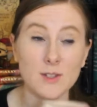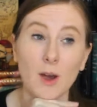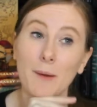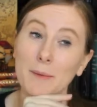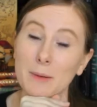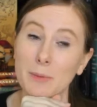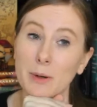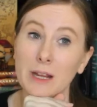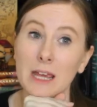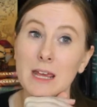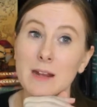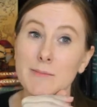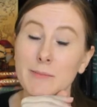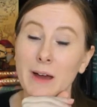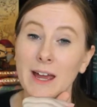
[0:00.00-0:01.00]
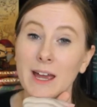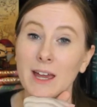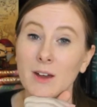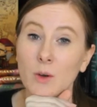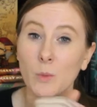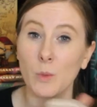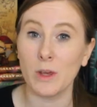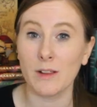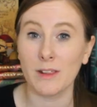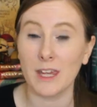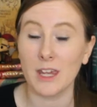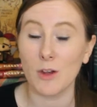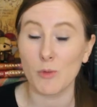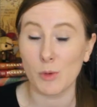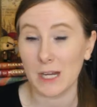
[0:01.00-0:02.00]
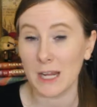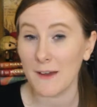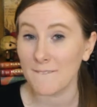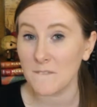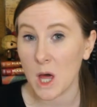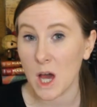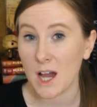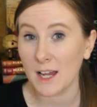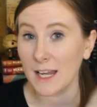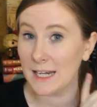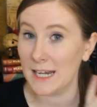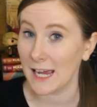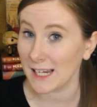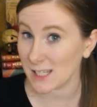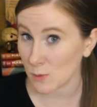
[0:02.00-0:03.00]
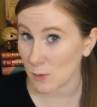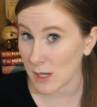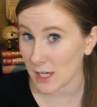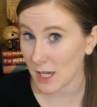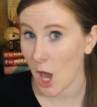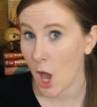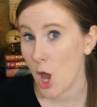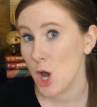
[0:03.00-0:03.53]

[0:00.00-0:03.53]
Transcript: so I'm going to put it in my weekly reading blog next week.